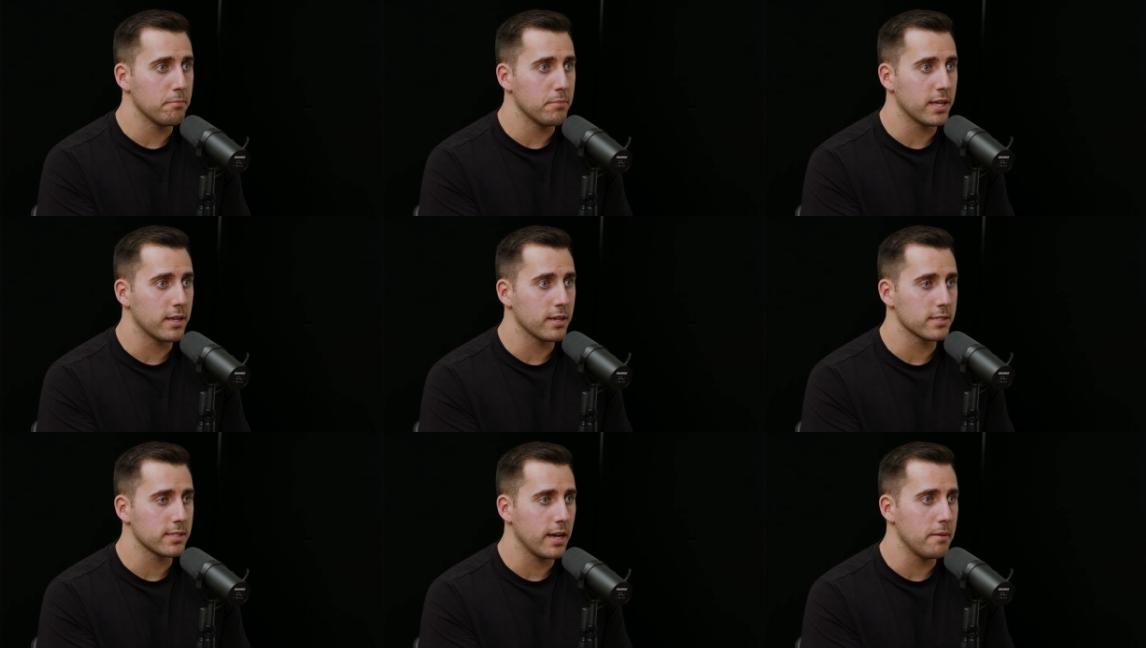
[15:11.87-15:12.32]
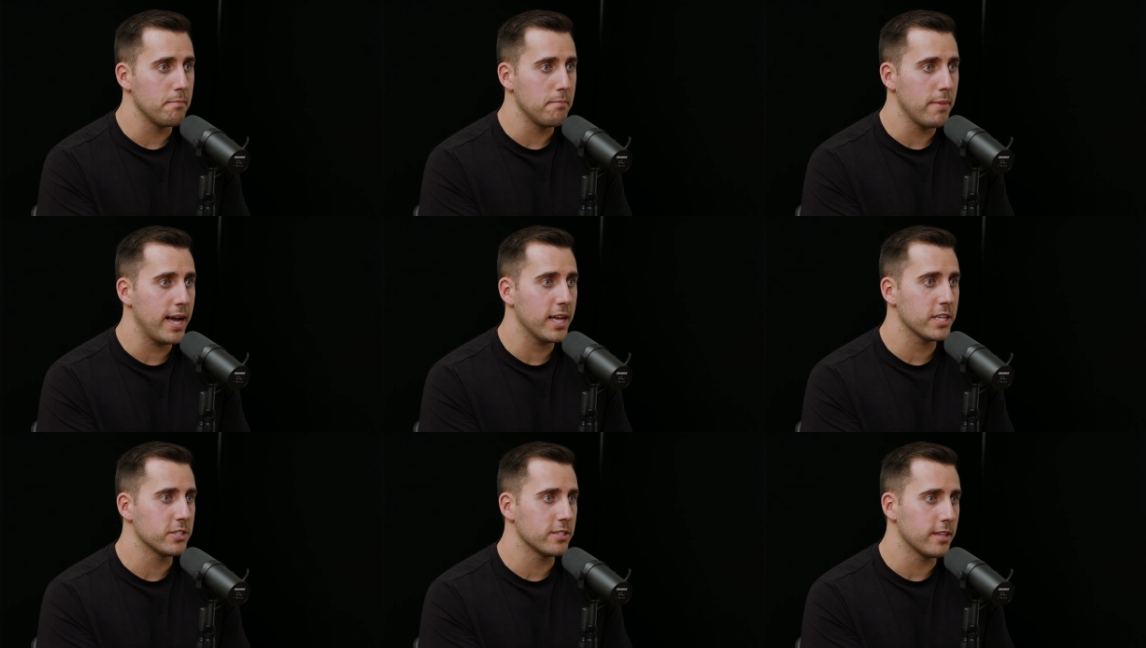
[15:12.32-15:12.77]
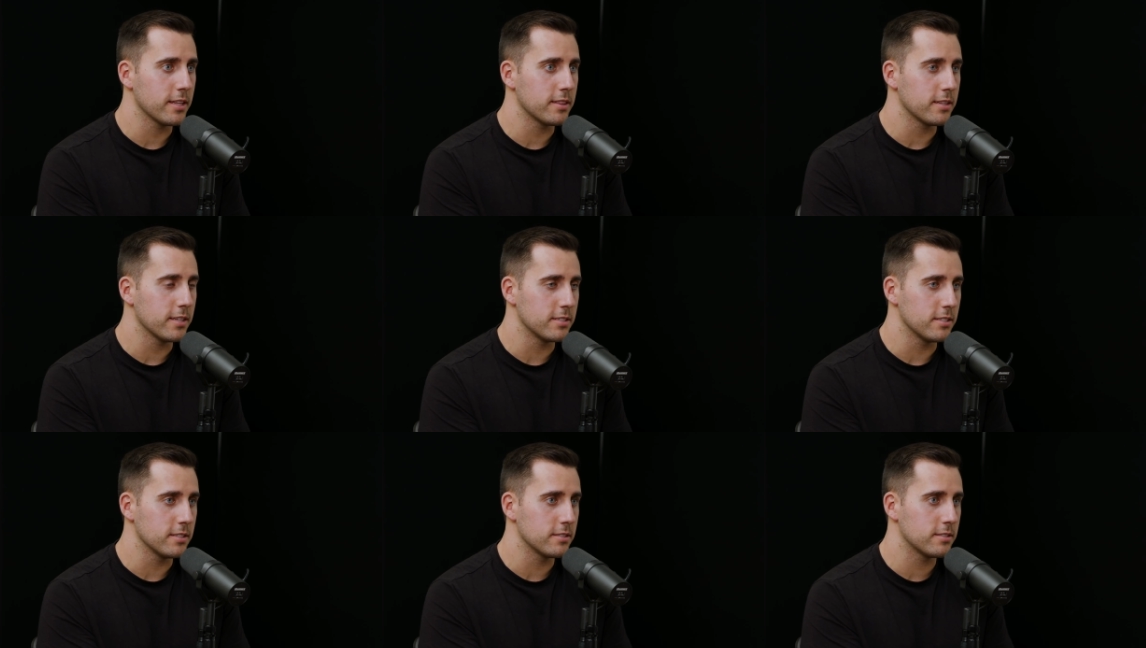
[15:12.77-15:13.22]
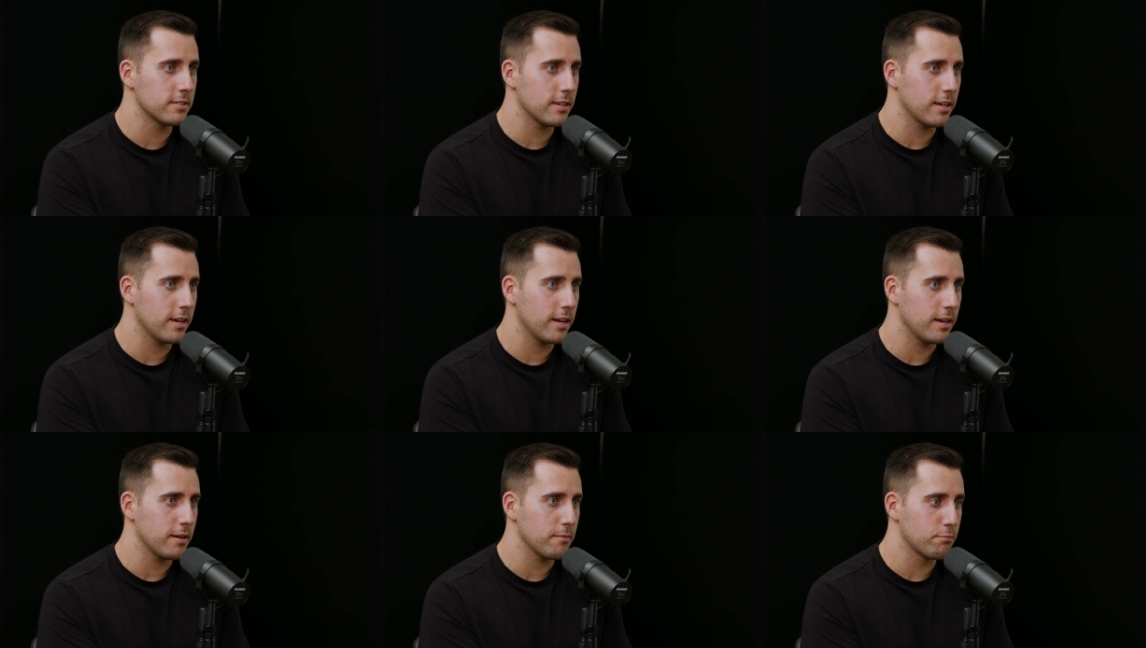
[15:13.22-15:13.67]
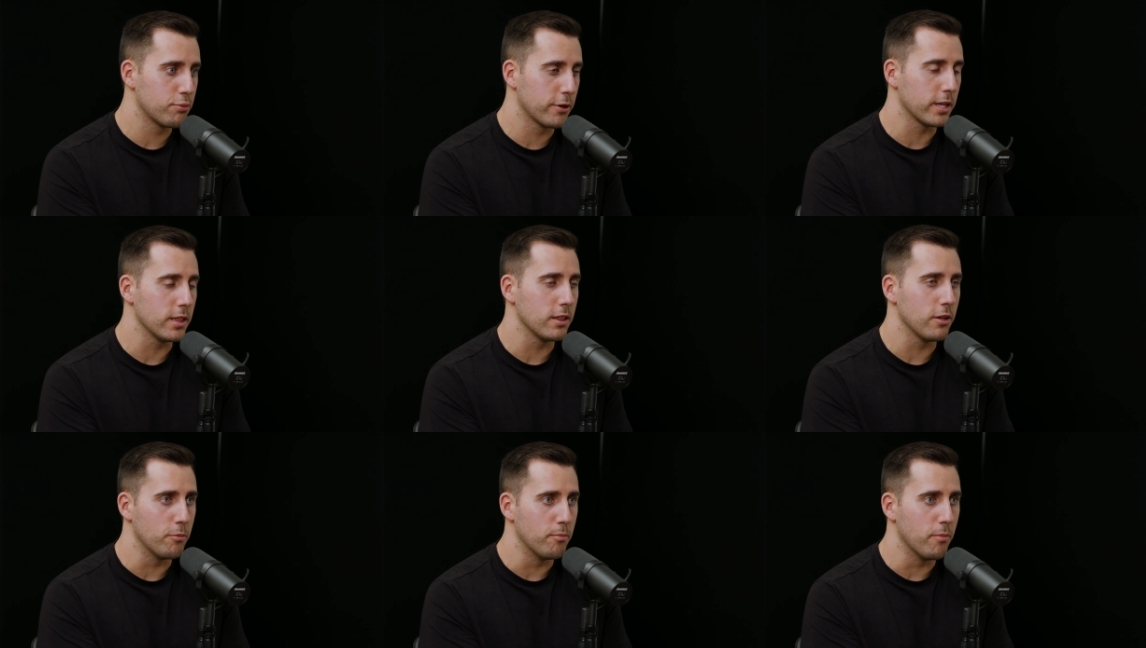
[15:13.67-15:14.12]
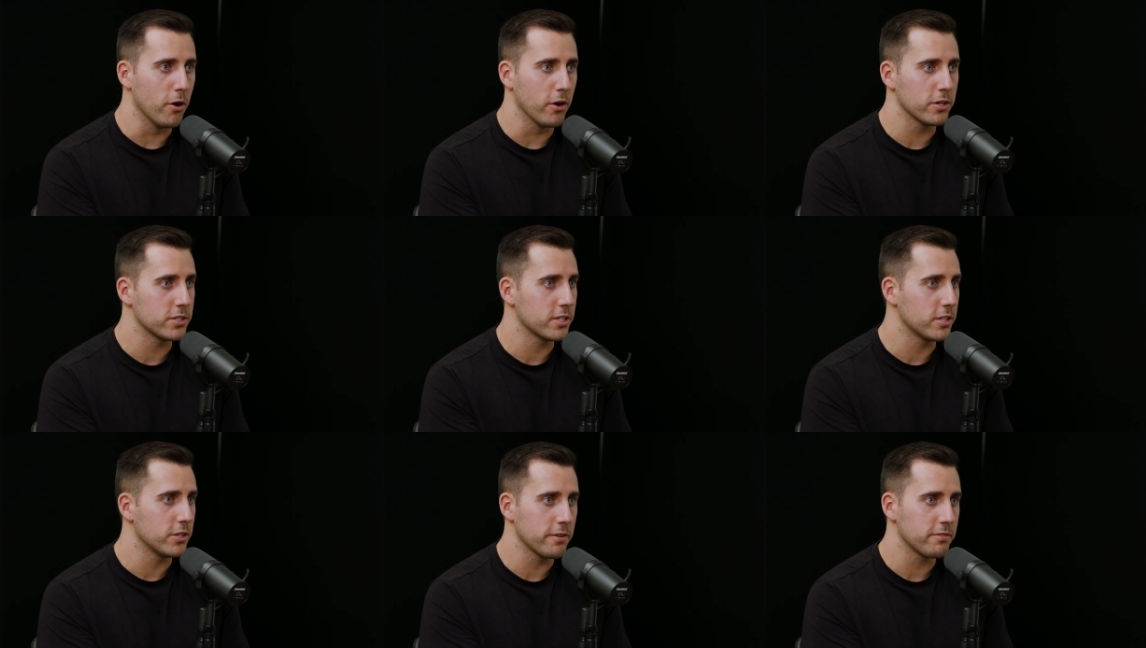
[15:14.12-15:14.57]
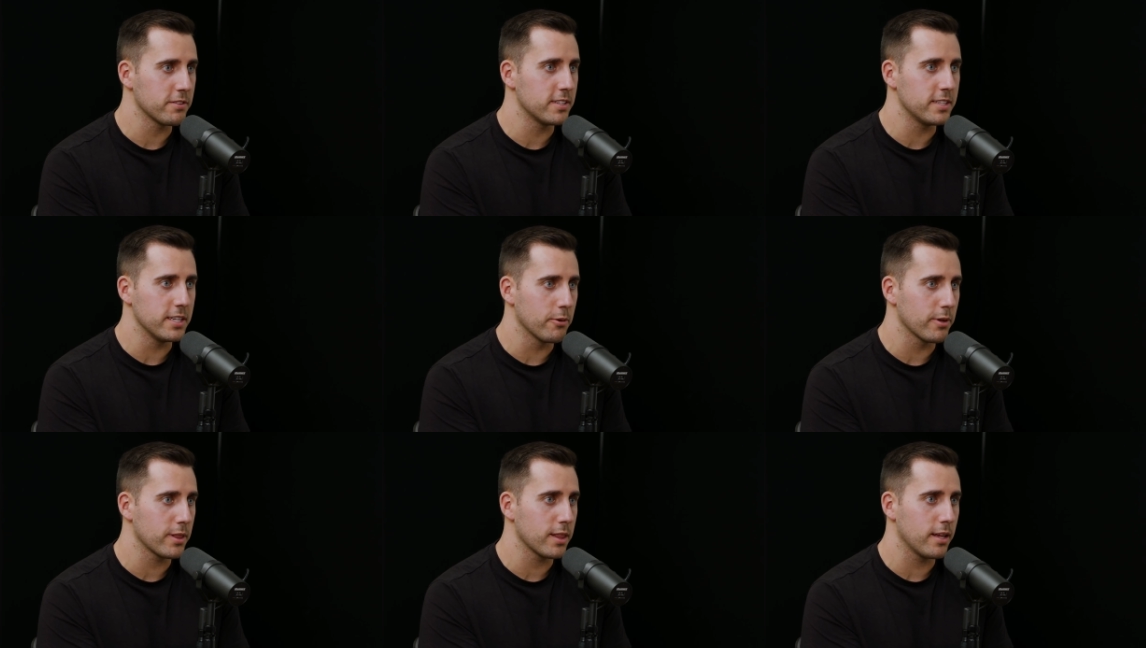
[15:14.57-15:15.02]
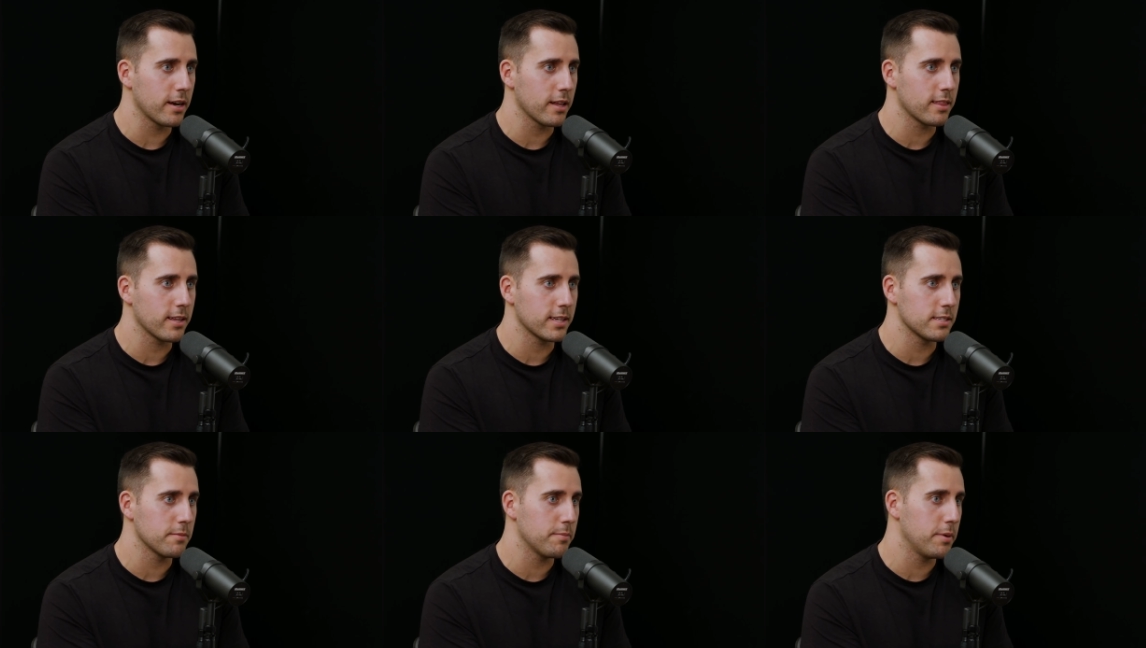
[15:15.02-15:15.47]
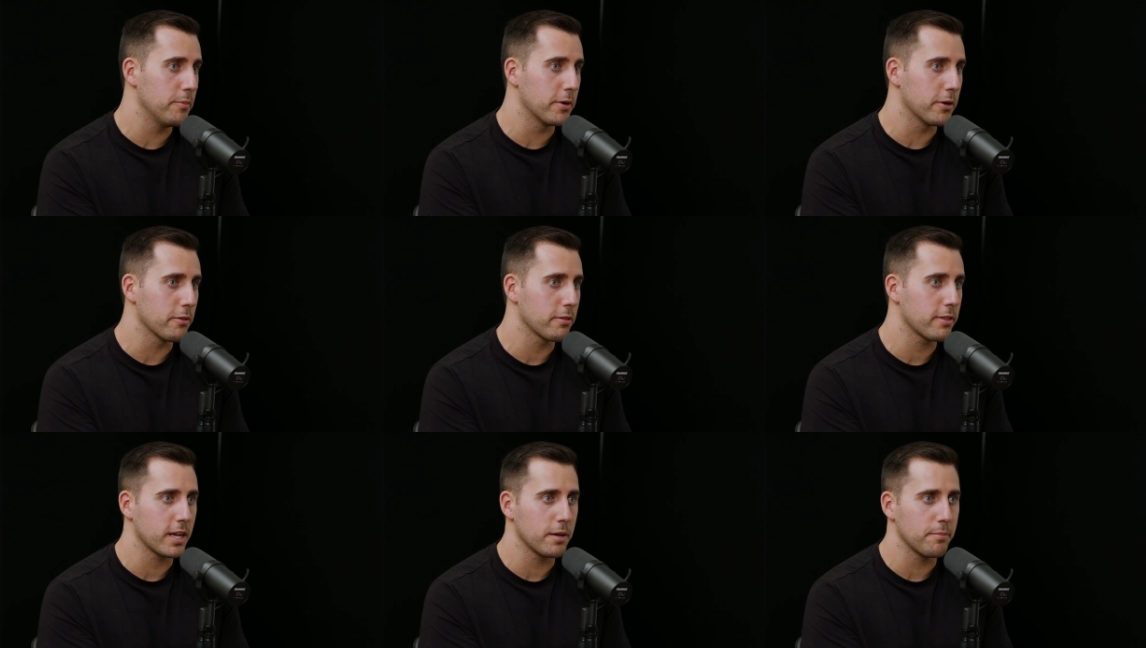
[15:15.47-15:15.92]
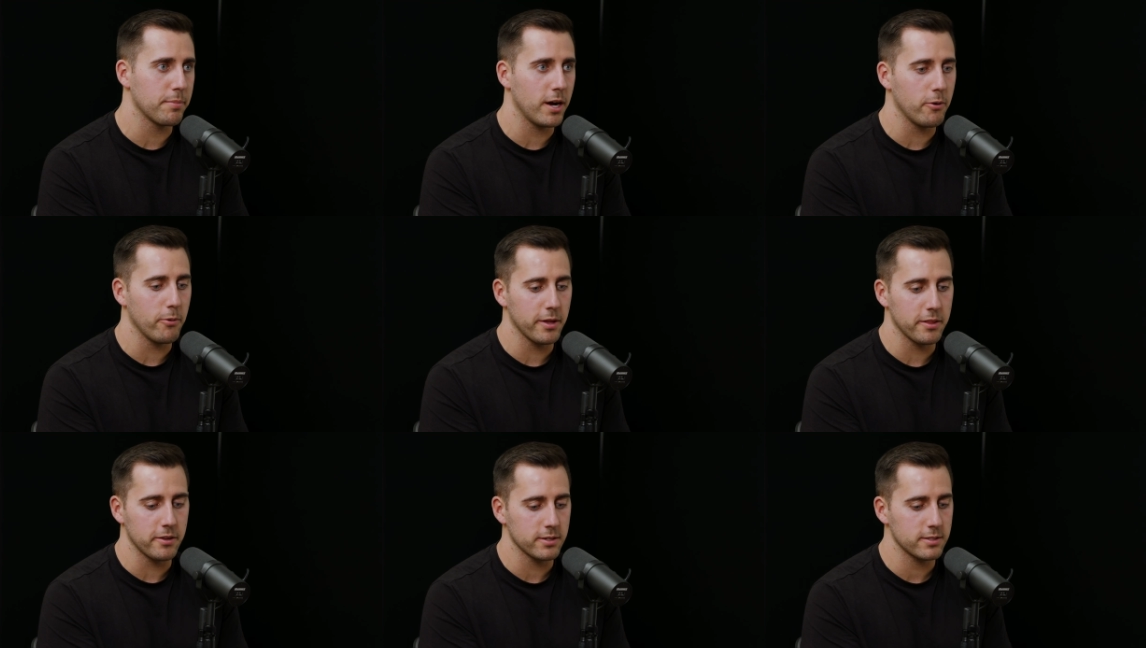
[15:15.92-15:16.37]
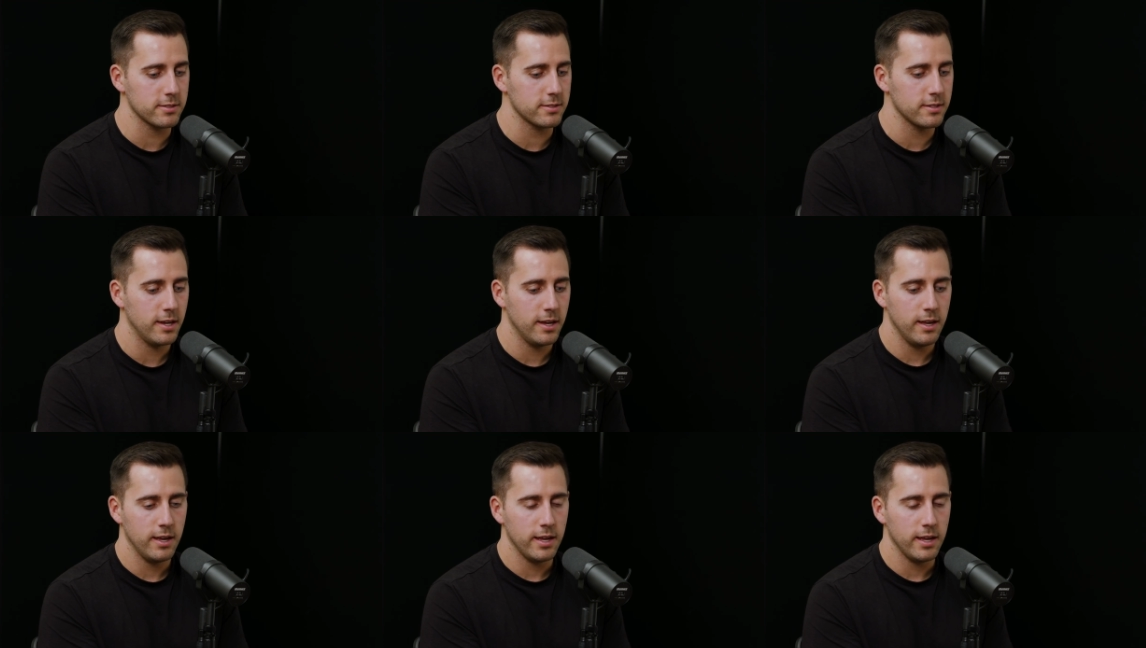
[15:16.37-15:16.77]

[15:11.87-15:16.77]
Because I imagine that this is pretty low margin. You have to deal with a lot of things that people don't think about, whether it's